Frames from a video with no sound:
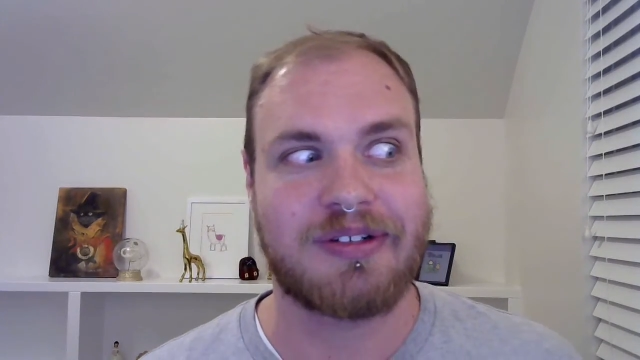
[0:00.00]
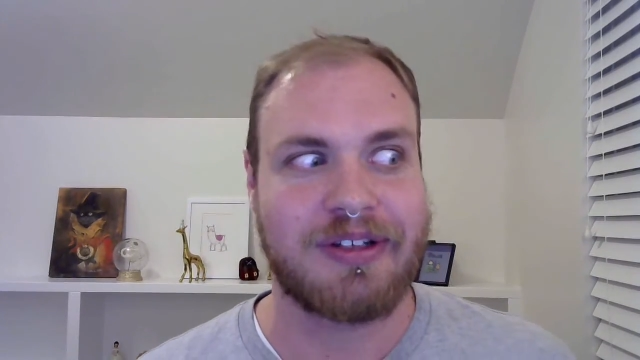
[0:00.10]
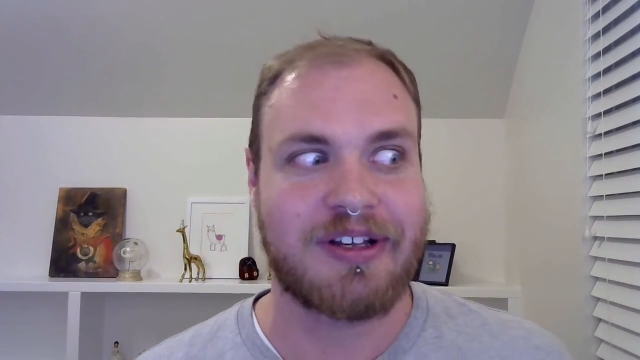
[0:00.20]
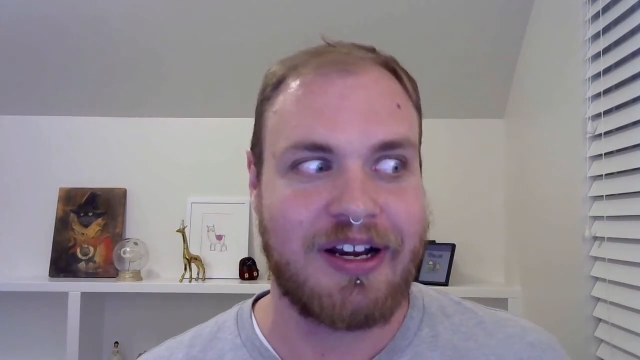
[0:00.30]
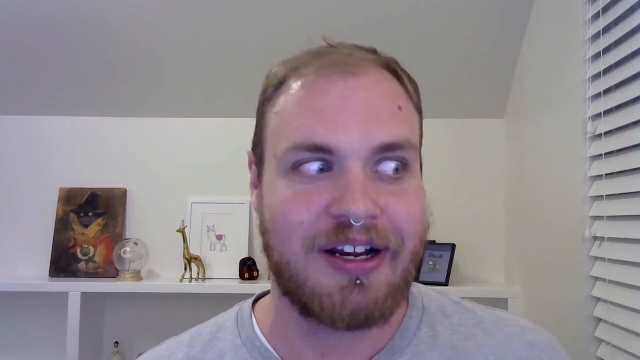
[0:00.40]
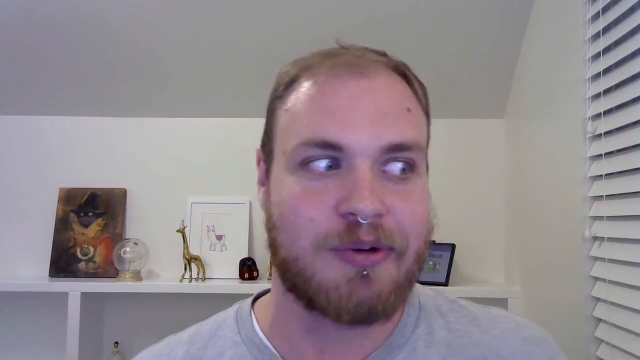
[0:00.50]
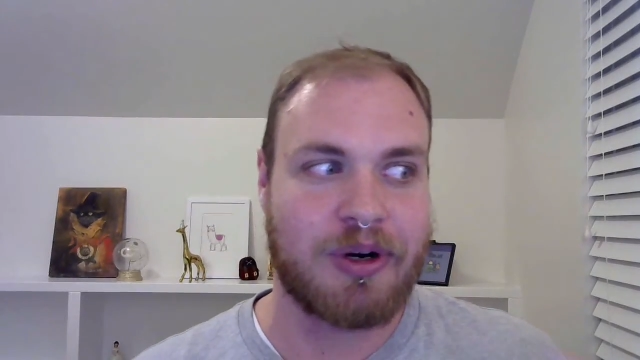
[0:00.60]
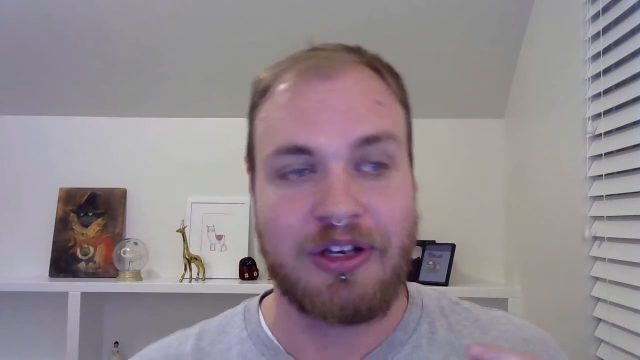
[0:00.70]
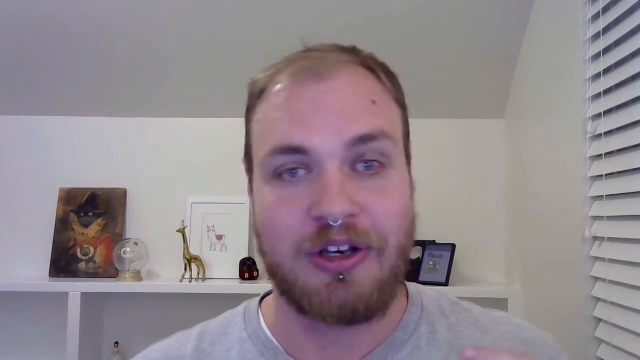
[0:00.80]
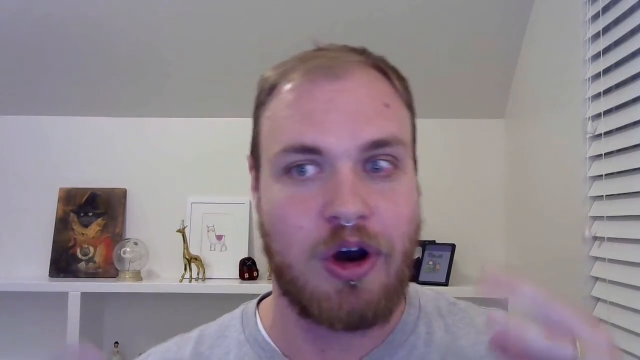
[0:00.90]
You kind of
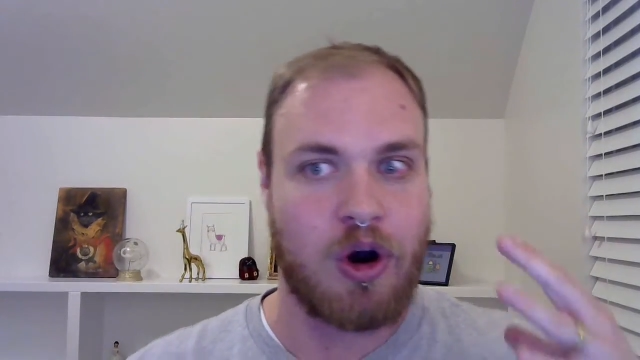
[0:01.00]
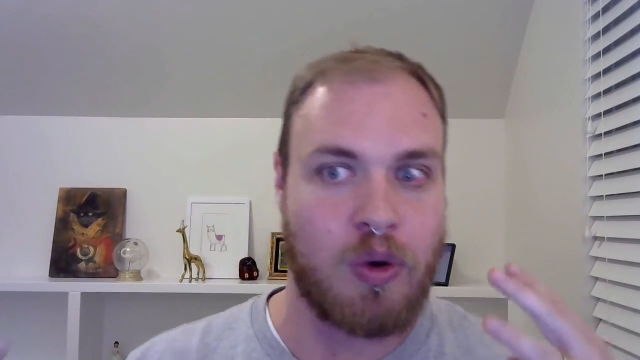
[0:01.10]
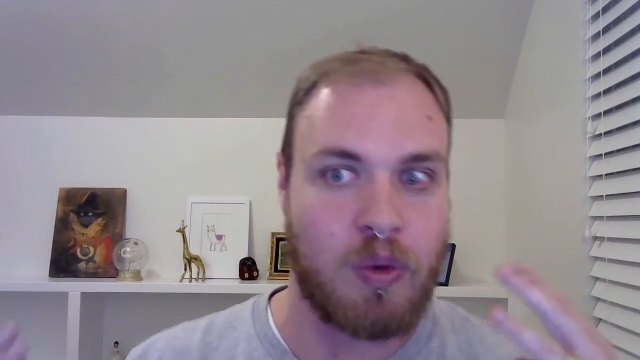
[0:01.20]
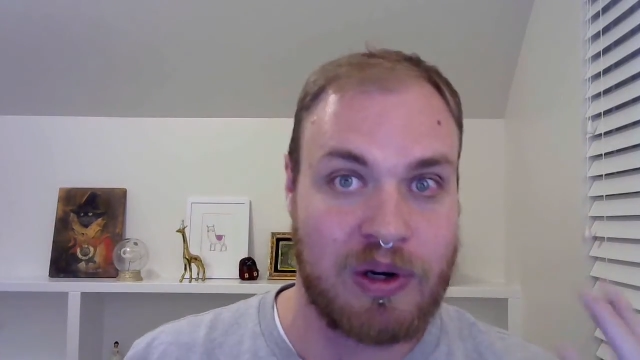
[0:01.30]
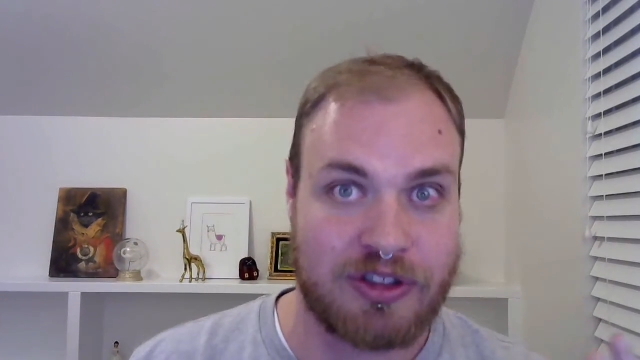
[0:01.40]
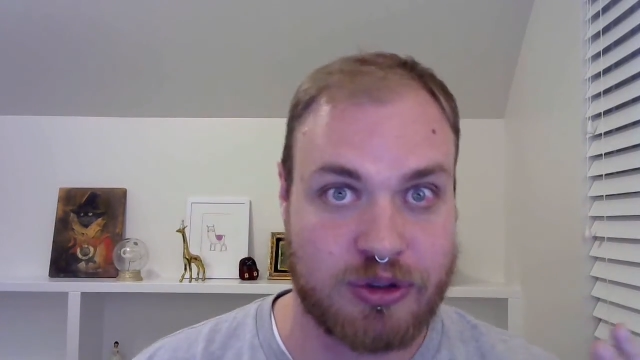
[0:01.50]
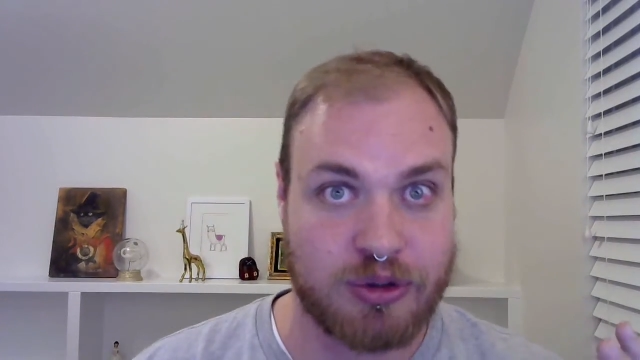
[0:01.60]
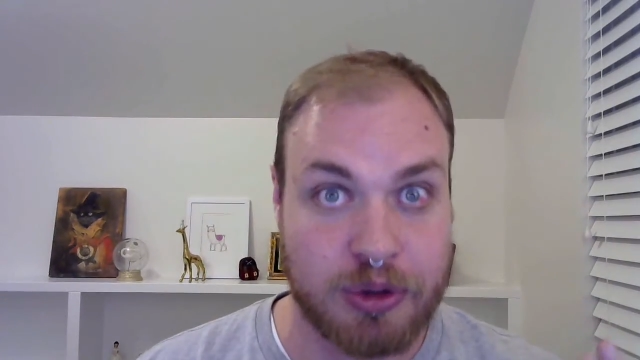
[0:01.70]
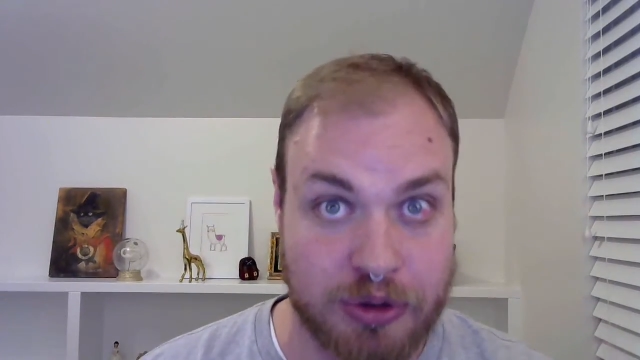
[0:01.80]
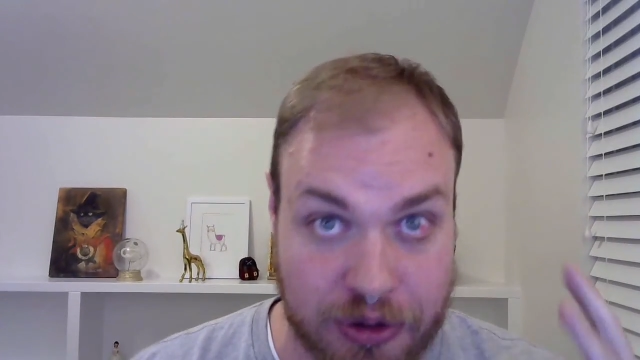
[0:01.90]
want to know what's
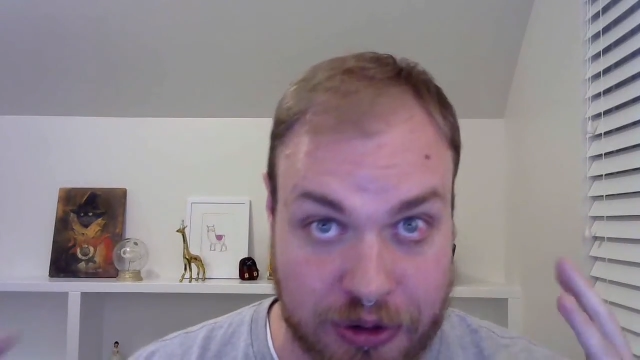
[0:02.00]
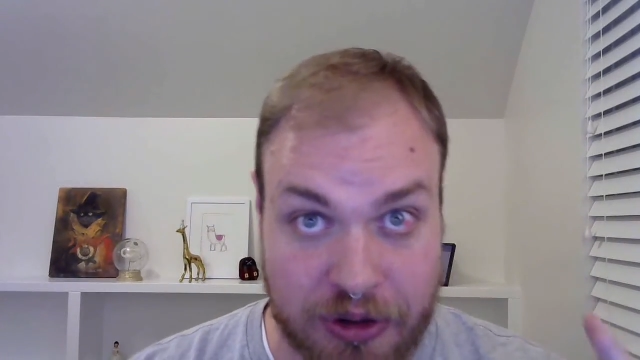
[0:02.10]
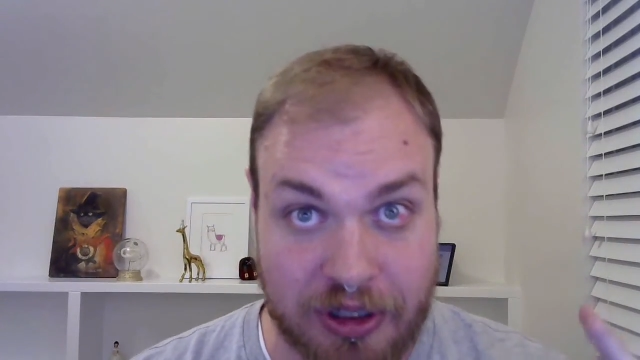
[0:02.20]
true so you